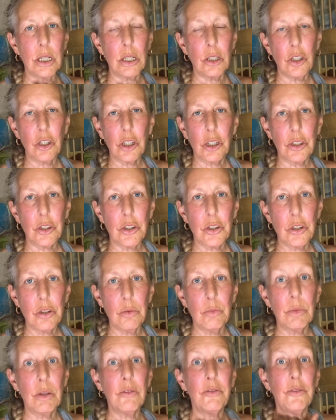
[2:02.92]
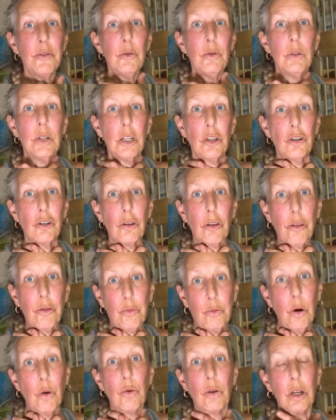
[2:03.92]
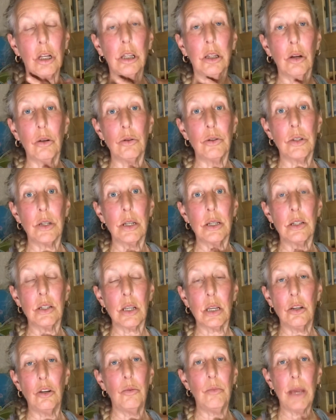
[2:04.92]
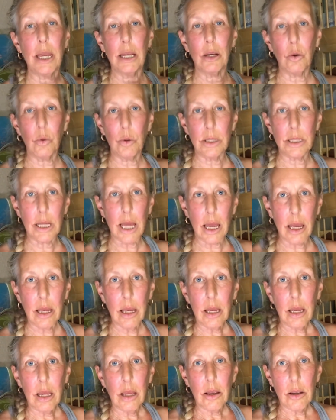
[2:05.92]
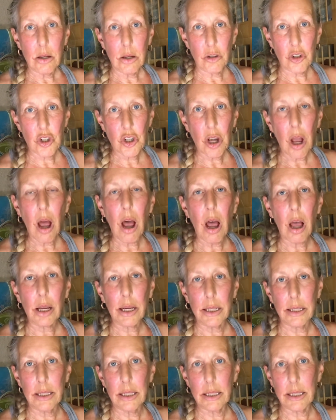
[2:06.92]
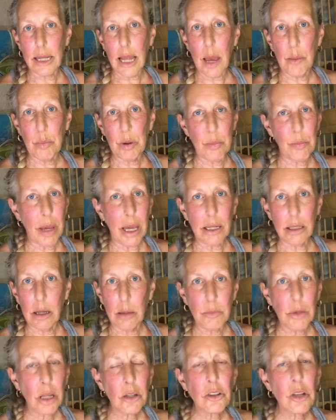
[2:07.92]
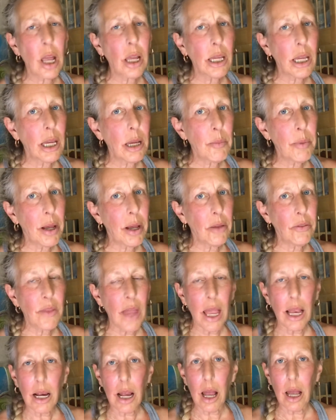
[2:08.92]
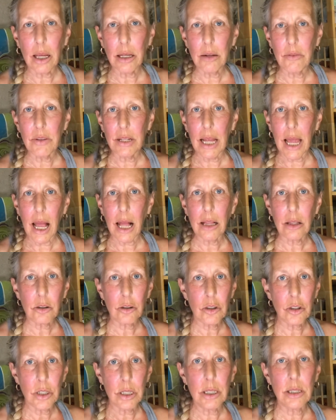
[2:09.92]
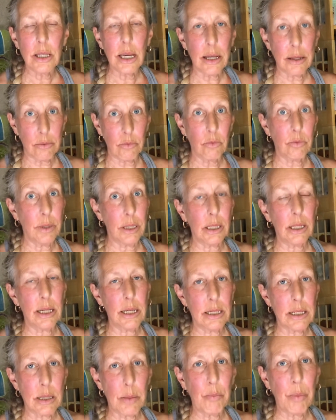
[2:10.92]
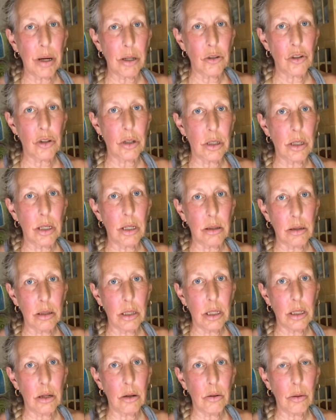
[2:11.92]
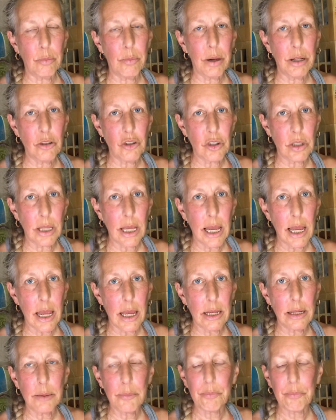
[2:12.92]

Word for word: and you consume the food and your throat closes and you may go into shock and need an EpiPen. I'm not talking about that kind of an allergy that really is a punch in the, you know, punch in the head.